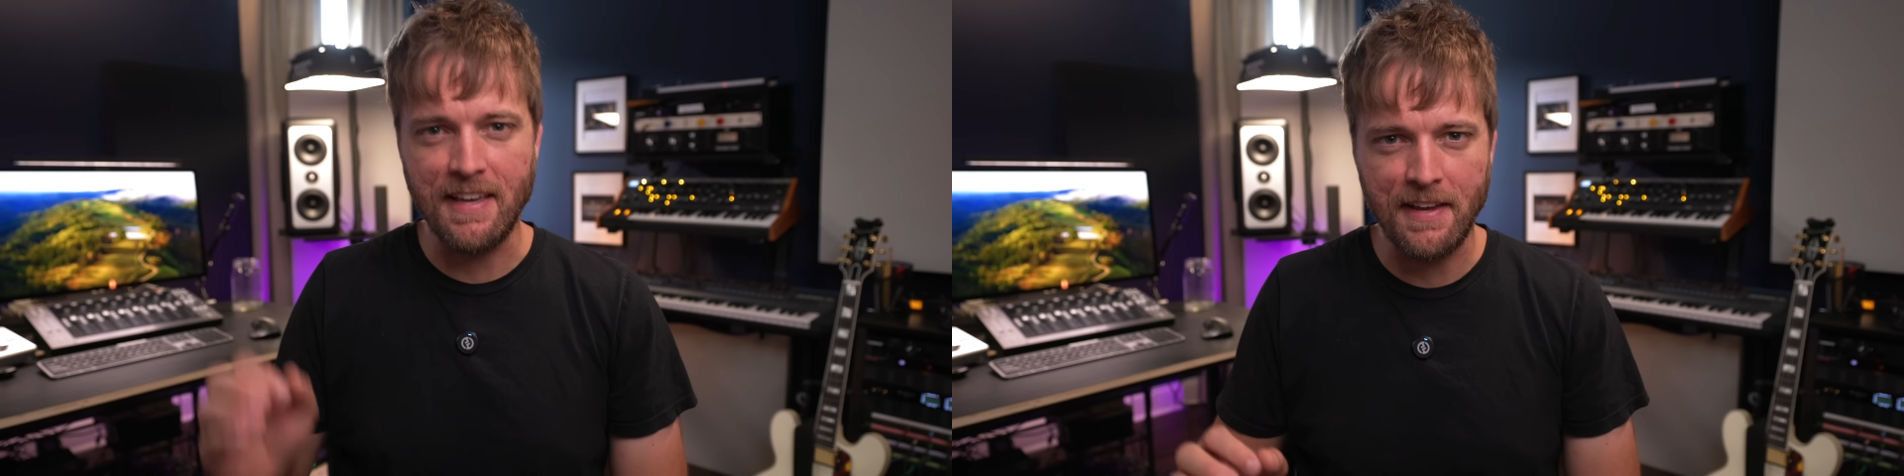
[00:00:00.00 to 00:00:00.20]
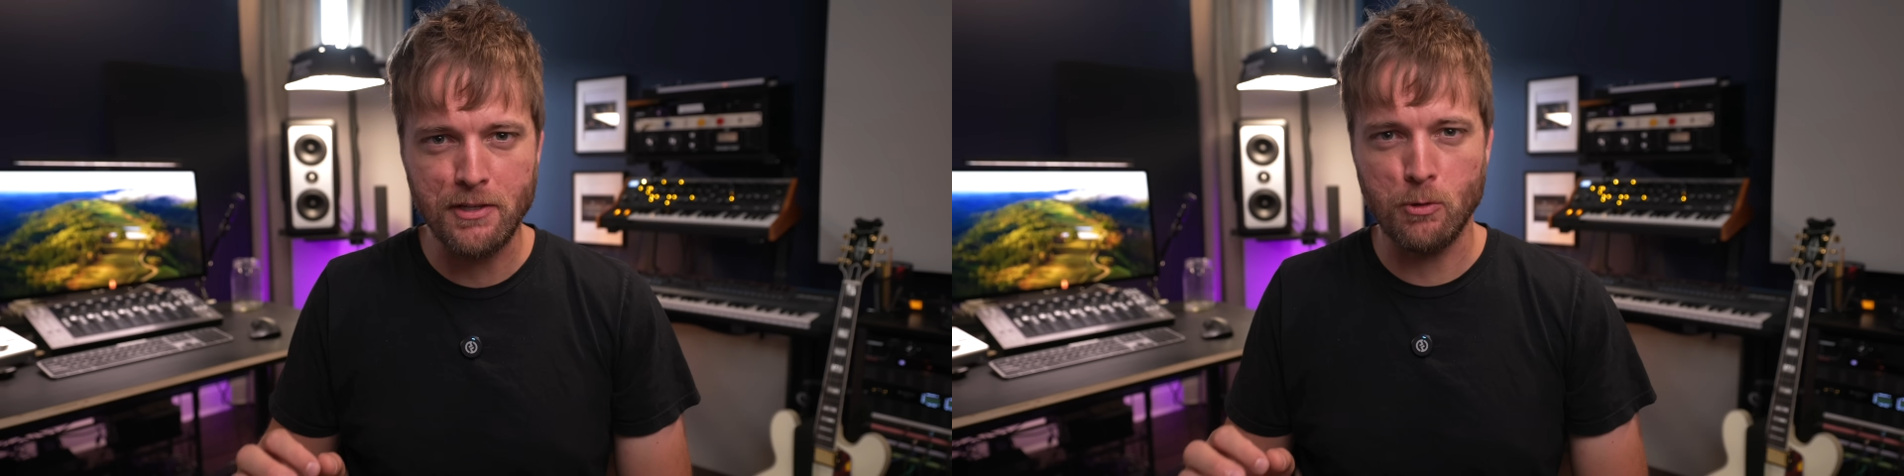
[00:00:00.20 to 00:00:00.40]

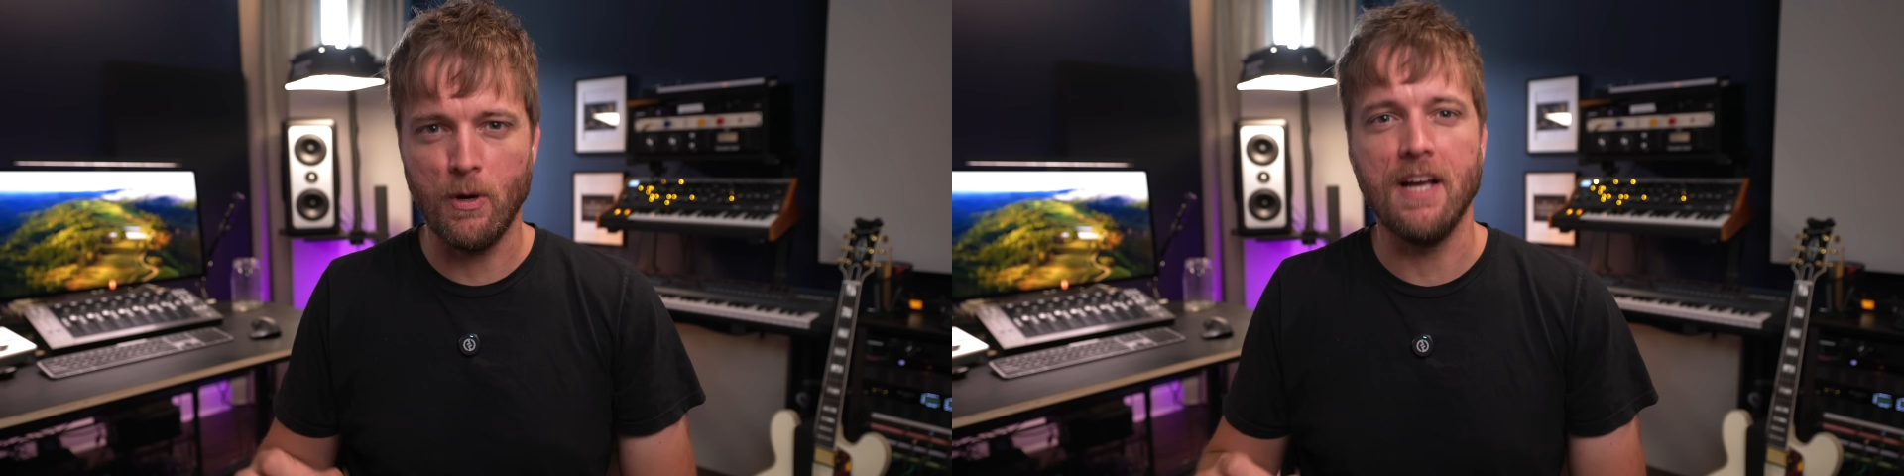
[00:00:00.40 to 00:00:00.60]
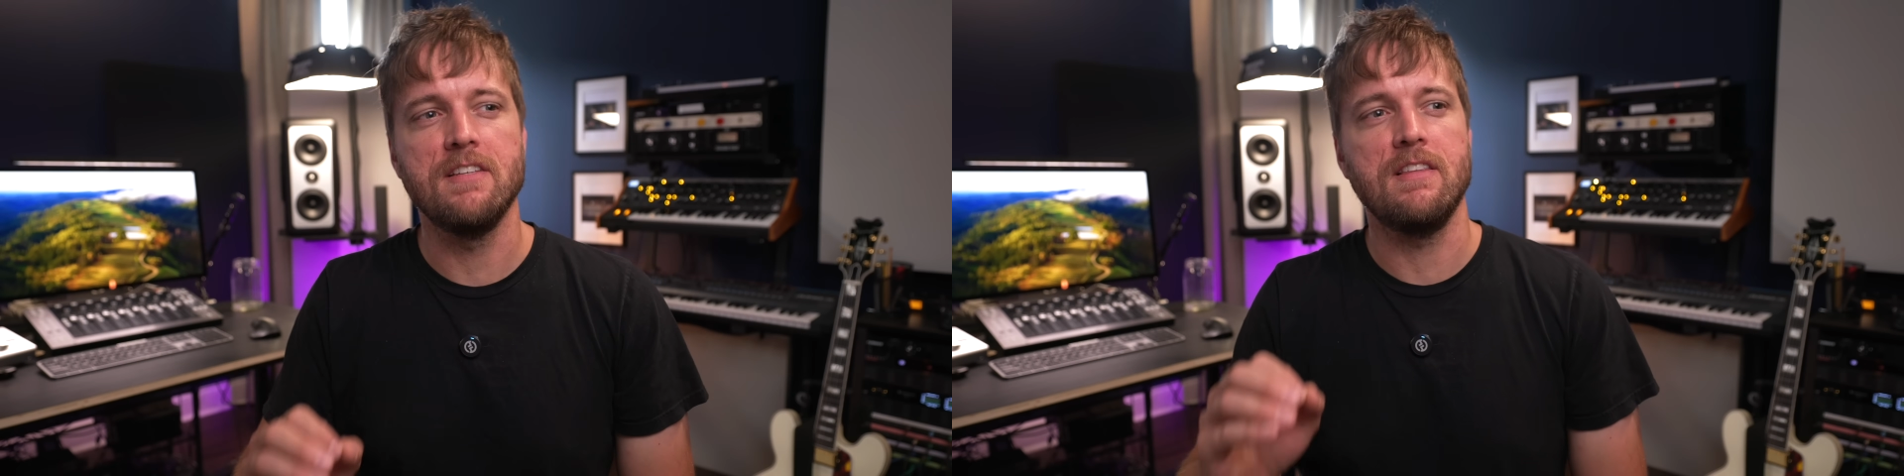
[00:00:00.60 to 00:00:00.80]
East
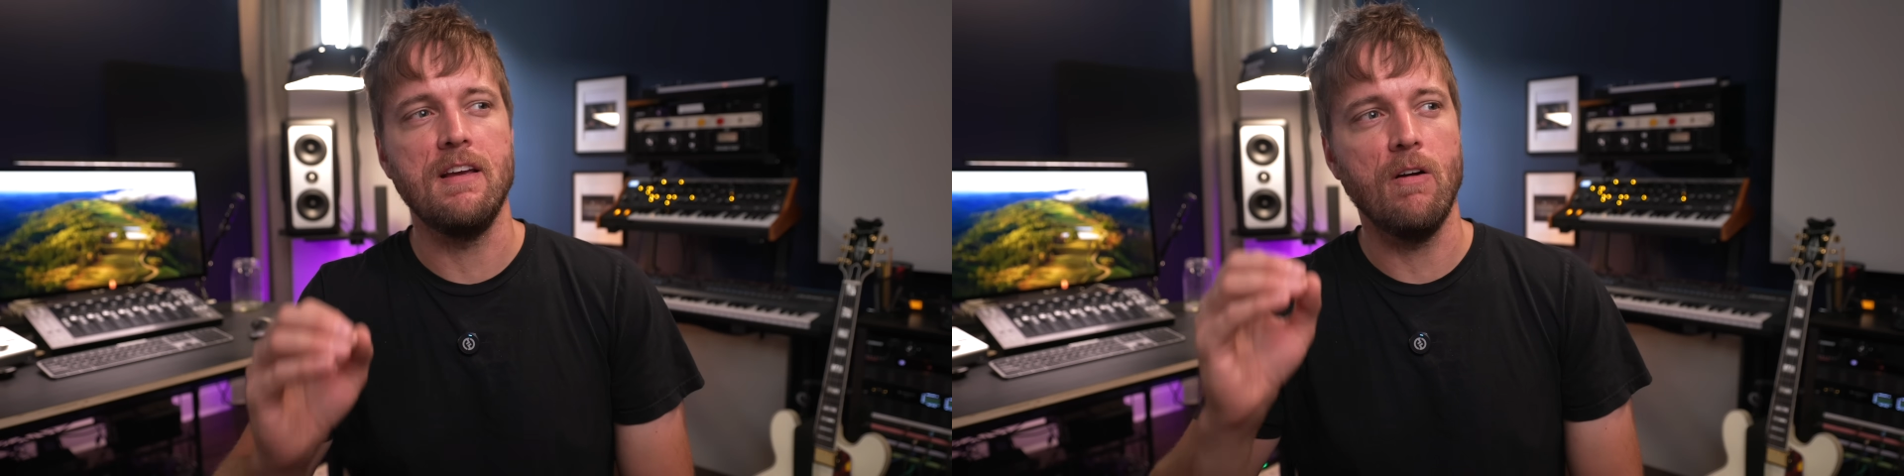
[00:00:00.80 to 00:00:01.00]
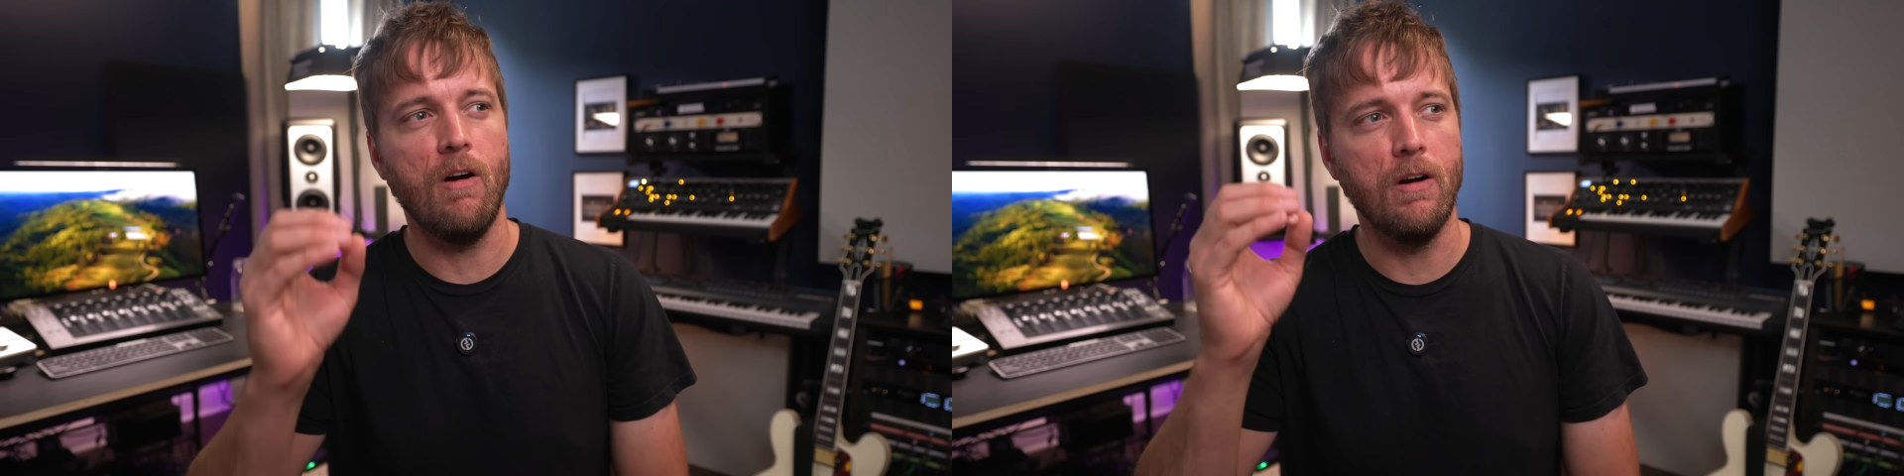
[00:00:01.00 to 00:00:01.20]
West,
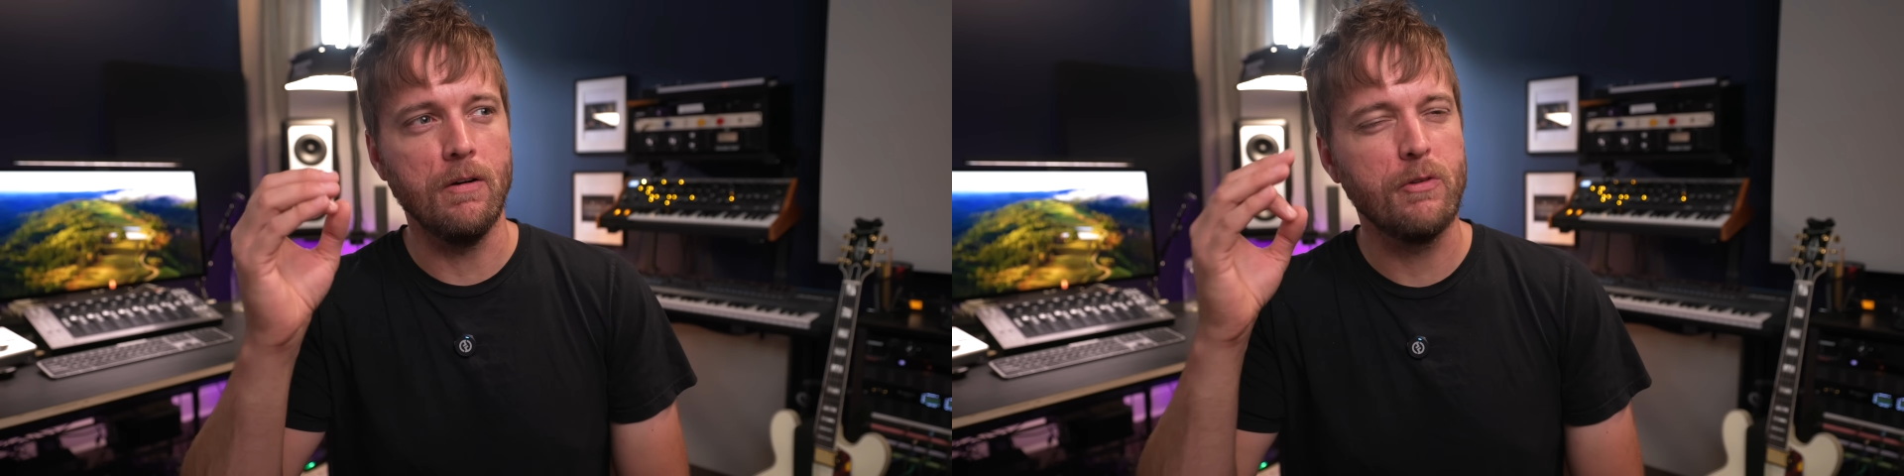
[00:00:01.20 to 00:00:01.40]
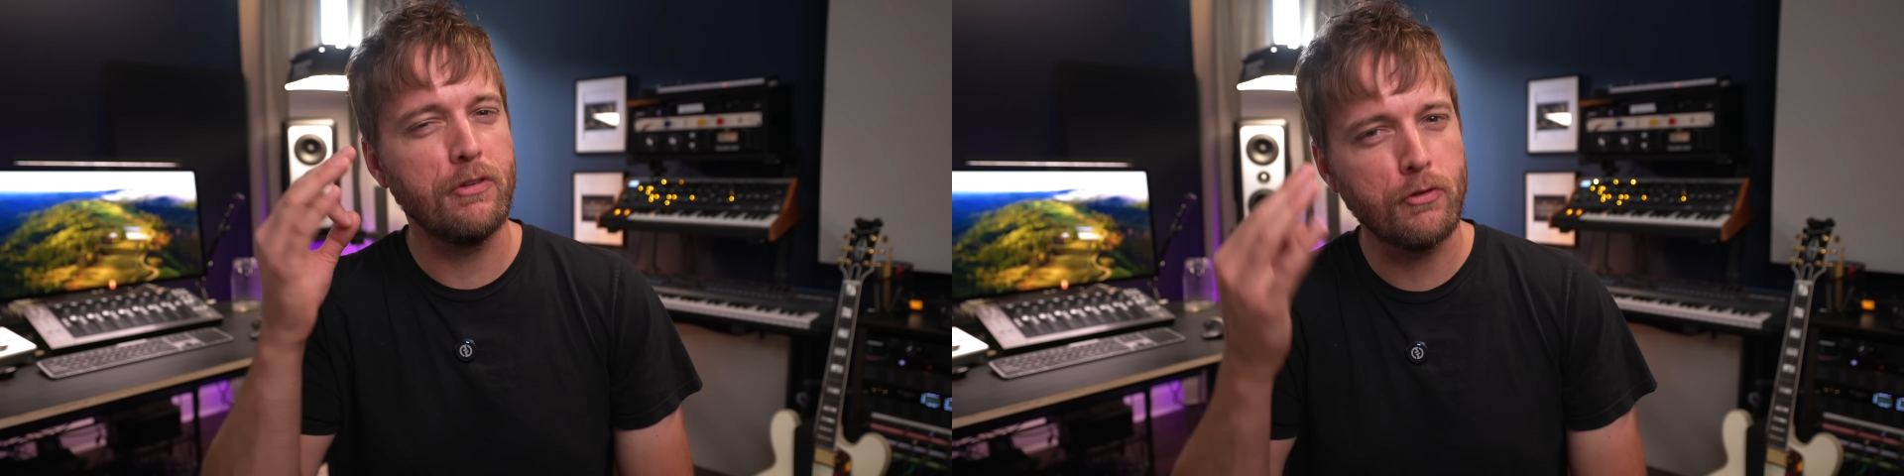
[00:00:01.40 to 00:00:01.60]
there
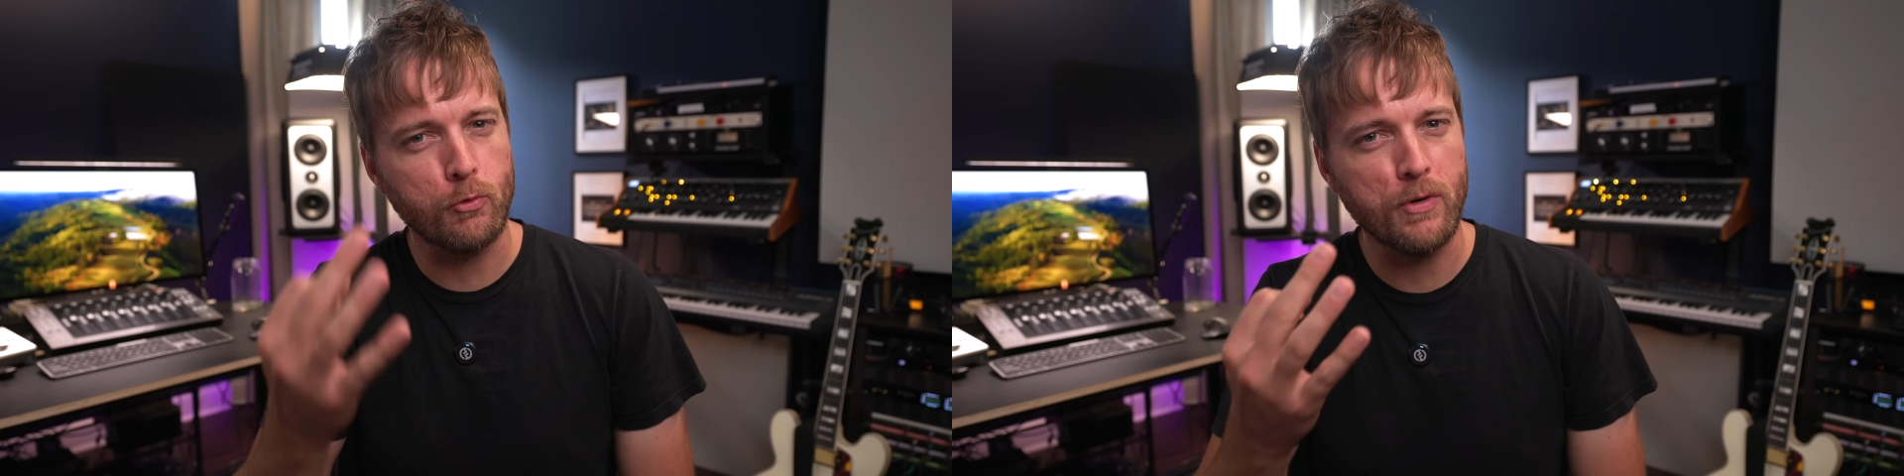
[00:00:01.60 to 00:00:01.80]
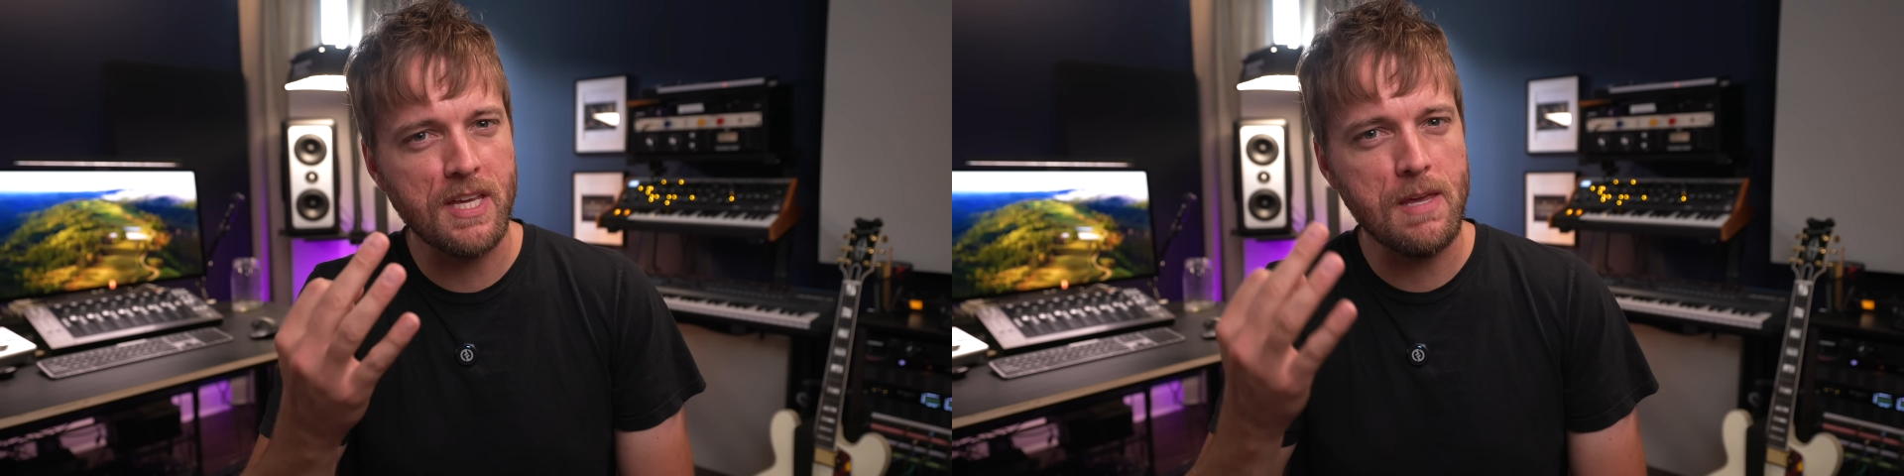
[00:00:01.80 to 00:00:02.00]
are
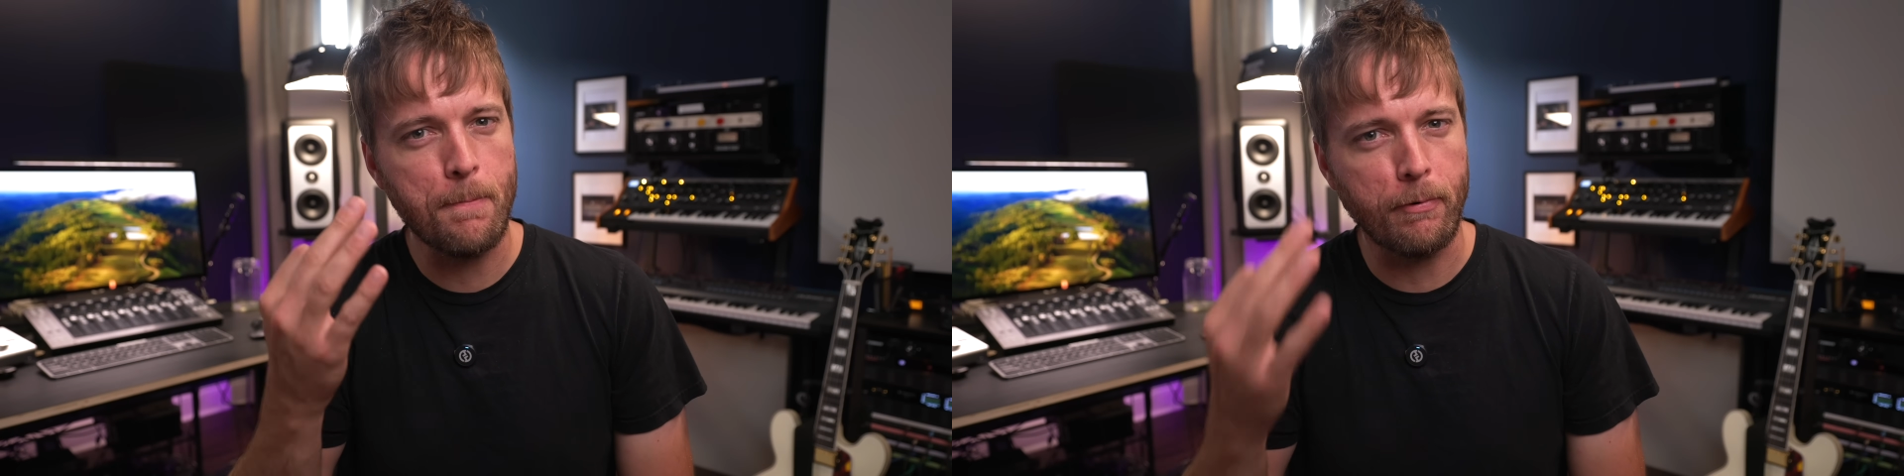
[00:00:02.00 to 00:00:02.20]
3